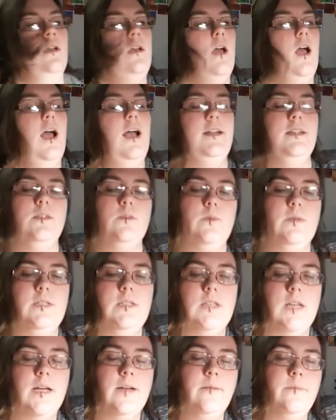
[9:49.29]
I just want to
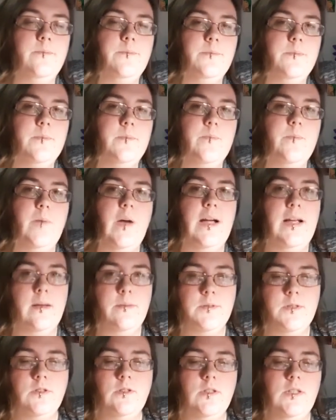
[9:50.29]
say, I
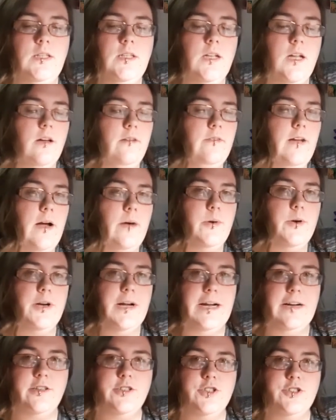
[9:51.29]
absolutely love how her
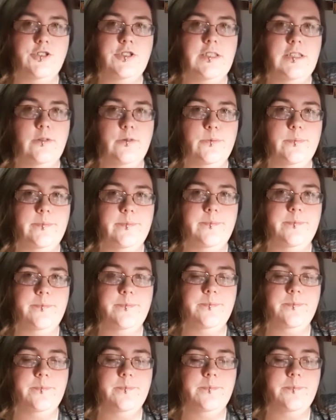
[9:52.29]
hair turned out.
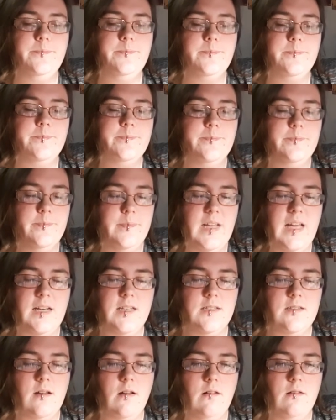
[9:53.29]
That
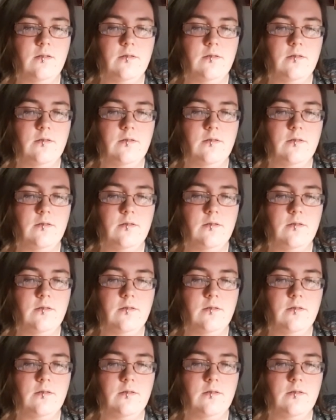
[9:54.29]
is all.